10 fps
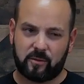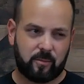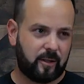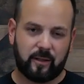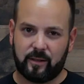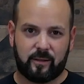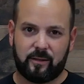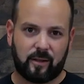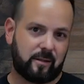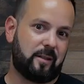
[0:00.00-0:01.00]
one, it
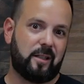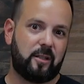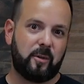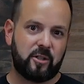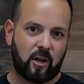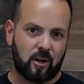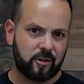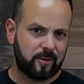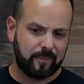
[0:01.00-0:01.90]
doesn't need to be charged.